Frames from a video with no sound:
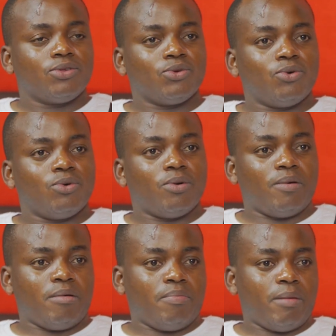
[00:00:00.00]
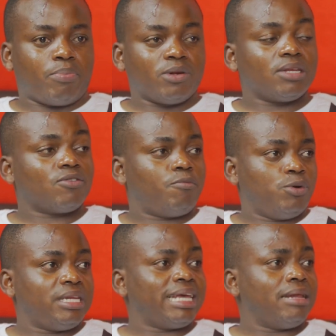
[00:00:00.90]
So the process of
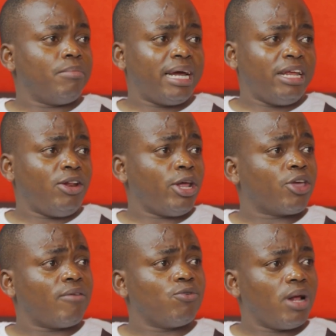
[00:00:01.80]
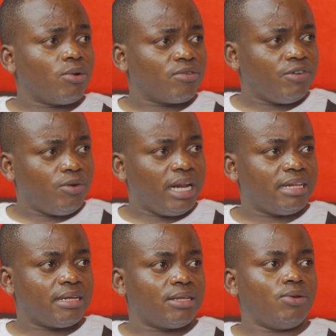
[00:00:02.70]
putting in money, like you have to do a lot of due
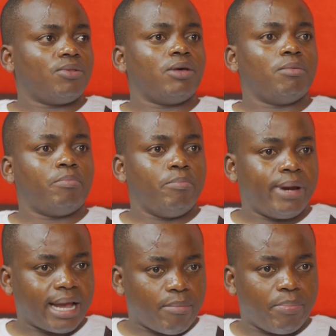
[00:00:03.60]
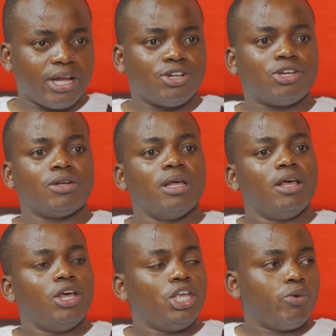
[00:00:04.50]
diligence. They will bring a pitch,
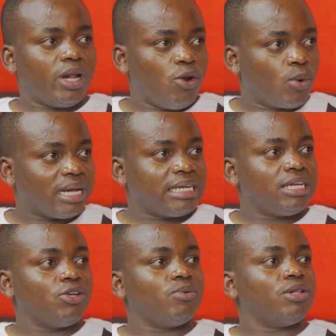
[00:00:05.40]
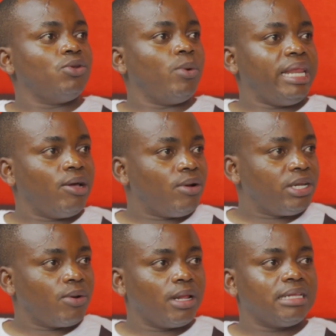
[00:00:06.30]
you will look at it, you will do legal
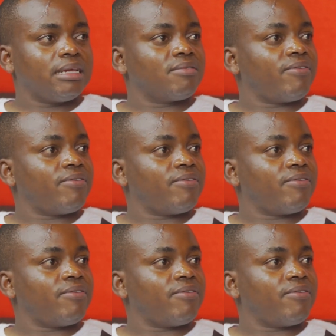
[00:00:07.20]
due diligence,